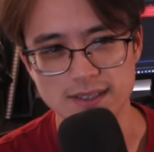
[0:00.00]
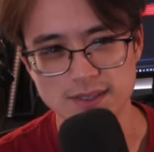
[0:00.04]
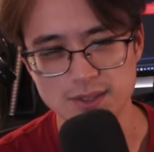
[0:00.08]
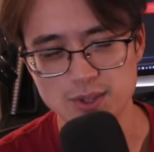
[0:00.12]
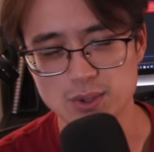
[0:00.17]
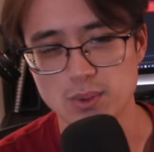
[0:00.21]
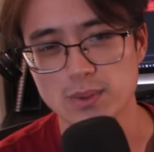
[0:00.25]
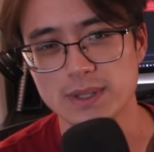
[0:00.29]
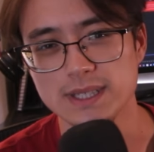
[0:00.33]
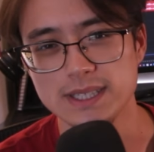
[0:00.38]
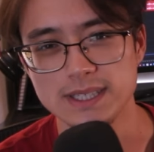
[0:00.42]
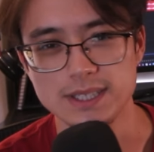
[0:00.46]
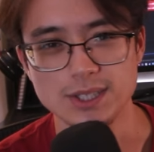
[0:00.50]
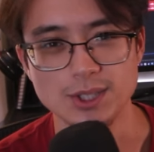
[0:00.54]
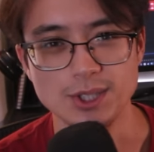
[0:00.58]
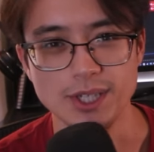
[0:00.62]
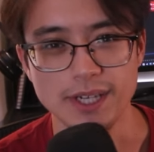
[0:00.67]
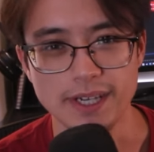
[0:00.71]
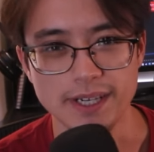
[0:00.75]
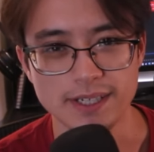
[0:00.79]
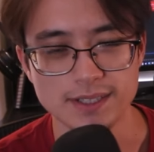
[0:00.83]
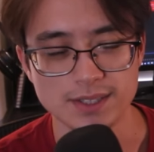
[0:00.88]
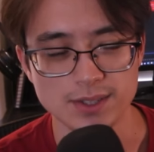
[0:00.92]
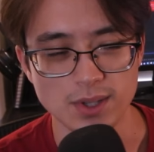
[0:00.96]

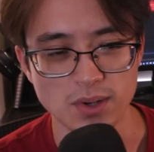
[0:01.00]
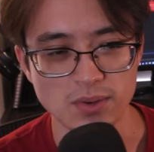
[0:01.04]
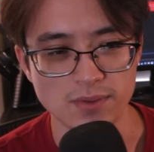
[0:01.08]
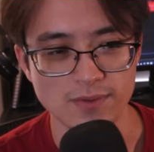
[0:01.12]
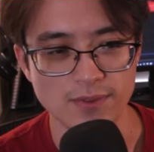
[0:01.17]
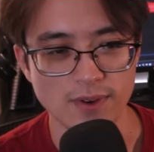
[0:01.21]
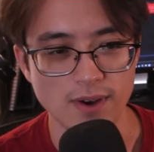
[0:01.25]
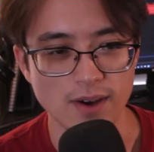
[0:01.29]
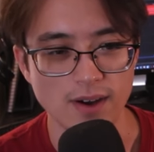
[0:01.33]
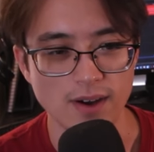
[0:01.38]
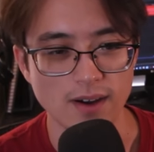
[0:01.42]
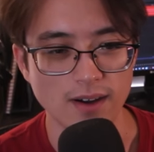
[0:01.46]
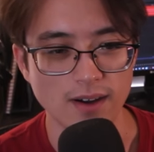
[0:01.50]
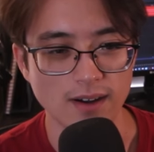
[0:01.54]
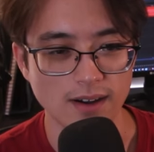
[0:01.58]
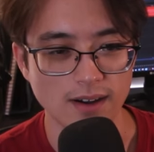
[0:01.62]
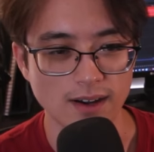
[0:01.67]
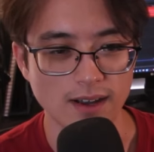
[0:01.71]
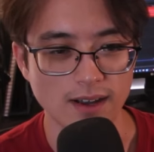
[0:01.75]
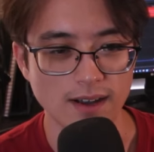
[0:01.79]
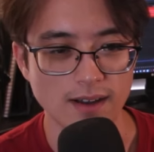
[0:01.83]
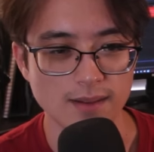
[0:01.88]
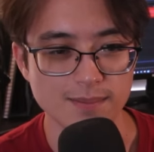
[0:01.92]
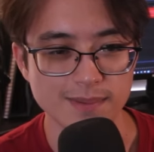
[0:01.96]
trilogy so far.
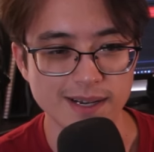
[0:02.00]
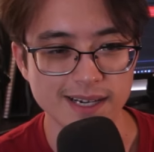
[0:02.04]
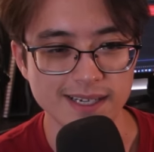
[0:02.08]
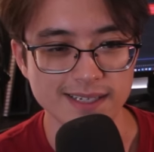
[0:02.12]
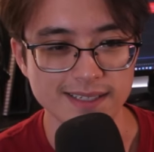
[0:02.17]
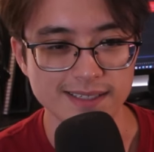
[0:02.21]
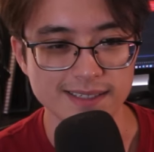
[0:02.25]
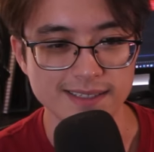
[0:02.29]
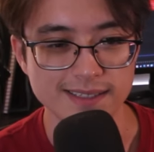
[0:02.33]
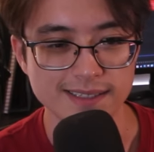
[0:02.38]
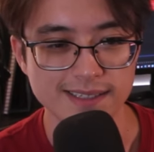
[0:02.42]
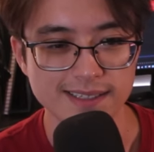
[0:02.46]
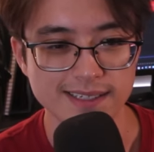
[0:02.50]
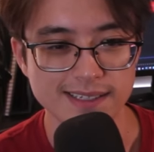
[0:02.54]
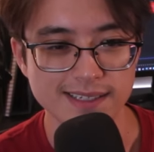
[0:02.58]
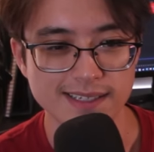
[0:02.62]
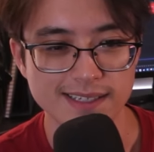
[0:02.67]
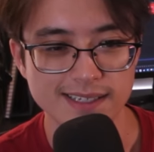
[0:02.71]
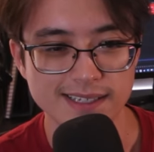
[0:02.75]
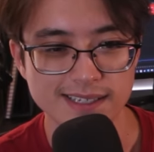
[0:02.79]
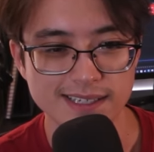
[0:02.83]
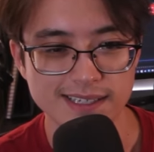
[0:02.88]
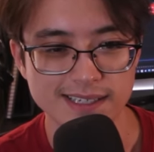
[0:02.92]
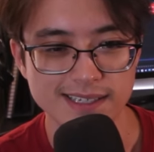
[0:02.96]

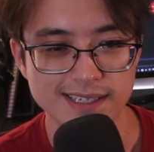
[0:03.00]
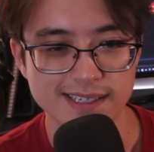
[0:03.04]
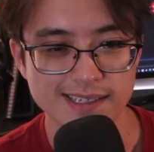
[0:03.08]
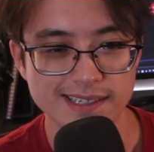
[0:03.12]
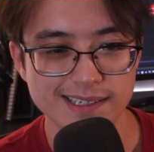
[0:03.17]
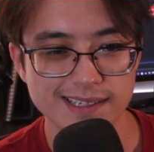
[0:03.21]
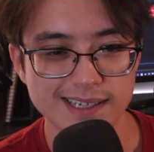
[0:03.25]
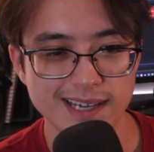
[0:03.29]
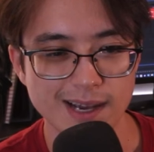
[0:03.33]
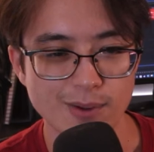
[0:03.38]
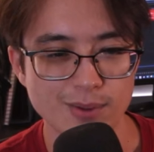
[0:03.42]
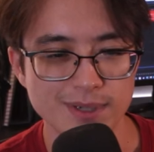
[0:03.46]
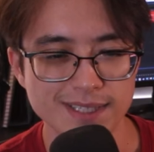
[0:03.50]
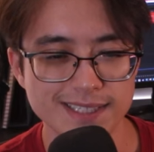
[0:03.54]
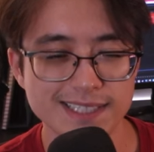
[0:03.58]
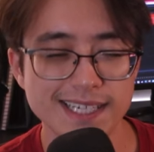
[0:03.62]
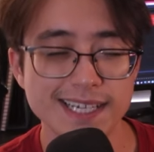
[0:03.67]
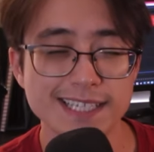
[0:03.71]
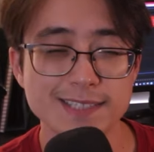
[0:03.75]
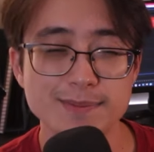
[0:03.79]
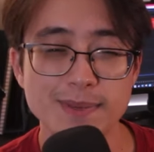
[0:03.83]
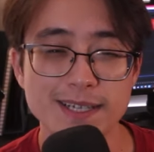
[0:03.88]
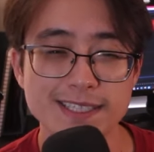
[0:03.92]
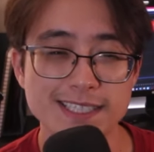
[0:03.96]
I wouldn't say
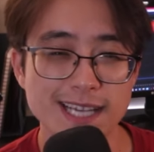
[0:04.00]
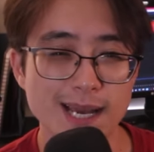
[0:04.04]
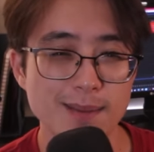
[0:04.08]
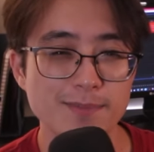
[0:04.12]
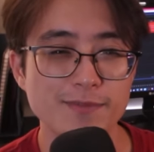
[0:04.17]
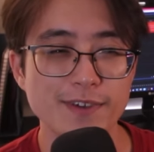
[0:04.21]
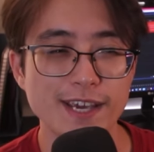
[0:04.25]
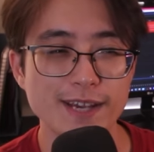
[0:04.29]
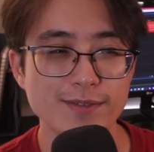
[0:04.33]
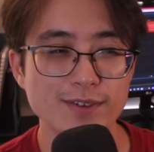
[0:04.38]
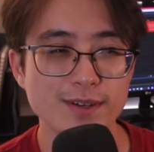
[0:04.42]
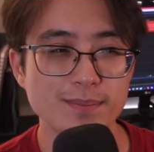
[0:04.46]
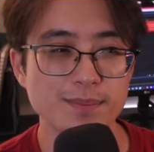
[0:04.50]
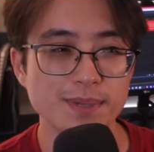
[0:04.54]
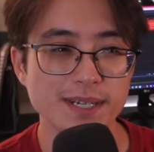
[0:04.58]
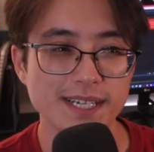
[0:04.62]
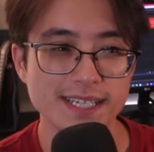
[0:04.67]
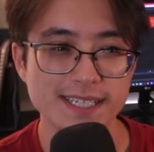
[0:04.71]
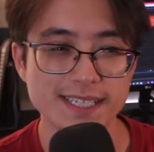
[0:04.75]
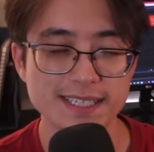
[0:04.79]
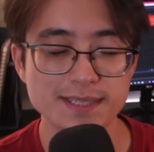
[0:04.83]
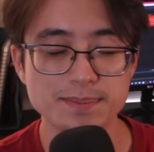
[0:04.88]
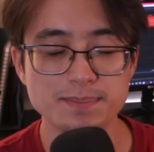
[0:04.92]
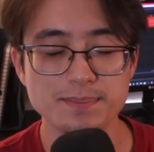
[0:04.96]
it's my top favorite, but
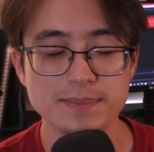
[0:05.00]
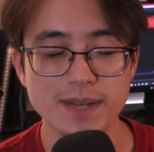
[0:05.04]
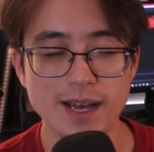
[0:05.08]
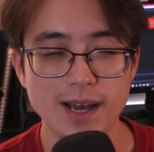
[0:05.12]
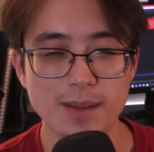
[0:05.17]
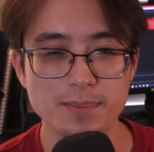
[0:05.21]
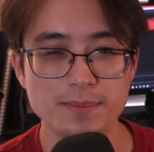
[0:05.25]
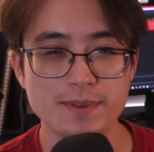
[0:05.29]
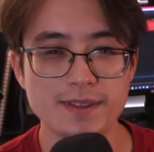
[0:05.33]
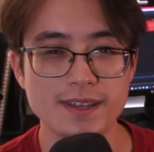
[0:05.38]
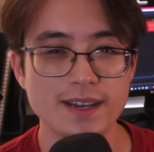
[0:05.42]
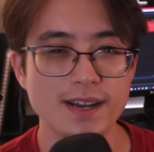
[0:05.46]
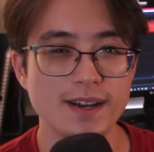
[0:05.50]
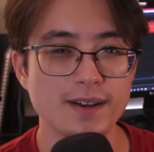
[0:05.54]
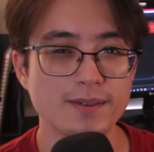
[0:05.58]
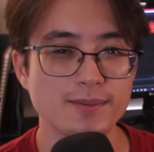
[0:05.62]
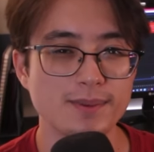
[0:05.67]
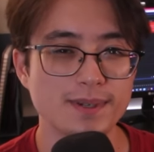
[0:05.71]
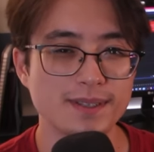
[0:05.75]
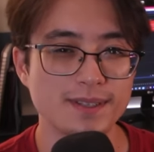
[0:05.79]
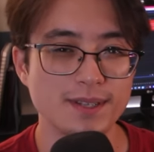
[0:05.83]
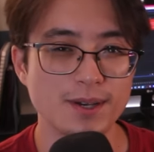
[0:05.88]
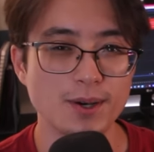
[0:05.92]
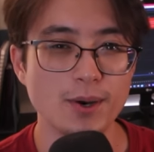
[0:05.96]
it is up there
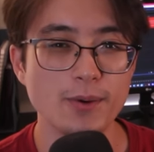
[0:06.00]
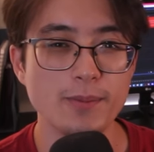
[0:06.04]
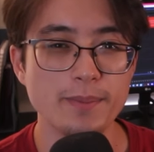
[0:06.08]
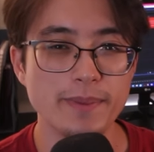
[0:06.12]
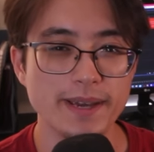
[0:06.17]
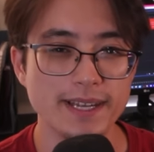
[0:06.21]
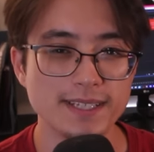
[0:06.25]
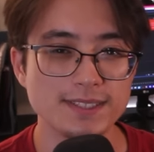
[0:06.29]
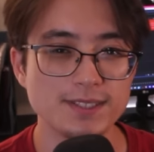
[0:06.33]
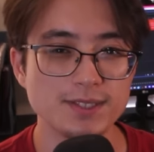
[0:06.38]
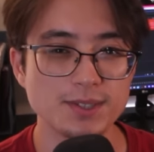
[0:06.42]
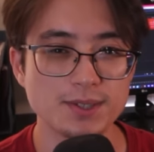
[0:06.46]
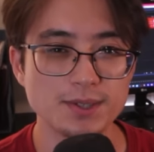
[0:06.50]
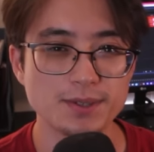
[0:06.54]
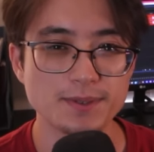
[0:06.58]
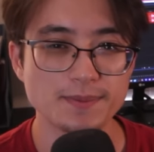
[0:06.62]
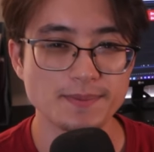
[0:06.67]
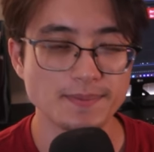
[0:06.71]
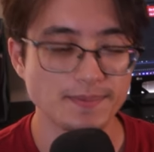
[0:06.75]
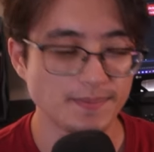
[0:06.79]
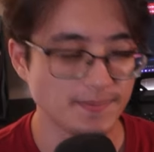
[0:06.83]
with the homemade suit.